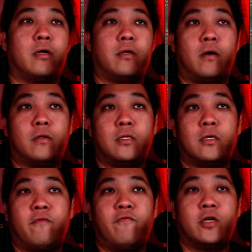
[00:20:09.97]
on
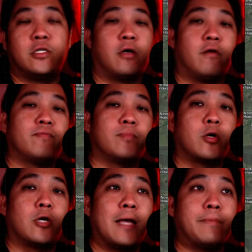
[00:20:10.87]
the verge of
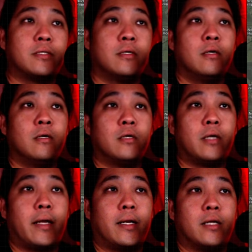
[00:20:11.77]
collapse.
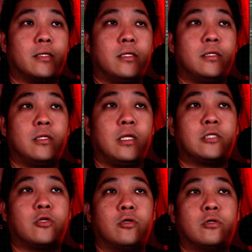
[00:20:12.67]
And
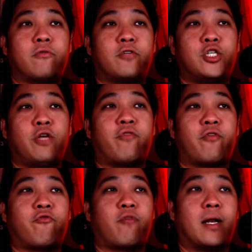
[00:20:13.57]
it's going to shift the
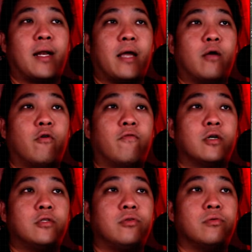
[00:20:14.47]
front line
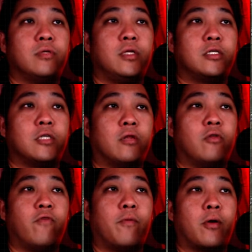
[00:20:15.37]
over to this
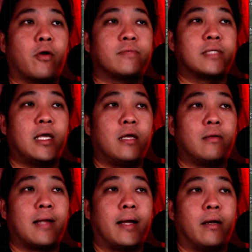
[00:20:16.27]

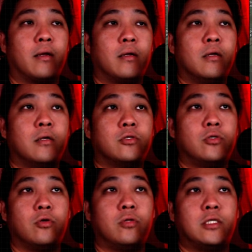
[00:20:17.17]
Novoborovsky line.
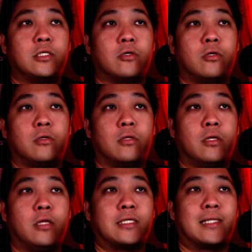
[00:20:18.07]
So this is good.
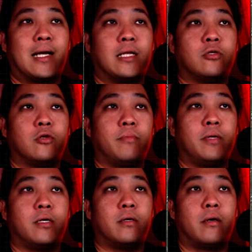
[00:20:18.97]
The next line is going to
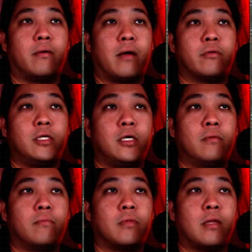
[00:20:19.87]
be around
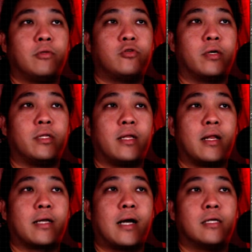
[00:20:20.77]
here. Let me draw in
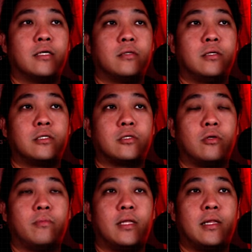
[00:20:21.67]
another color. This is
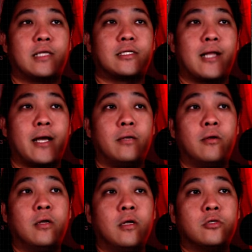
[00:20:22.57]
going to be the next line.
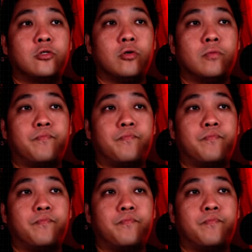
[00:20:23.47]
So,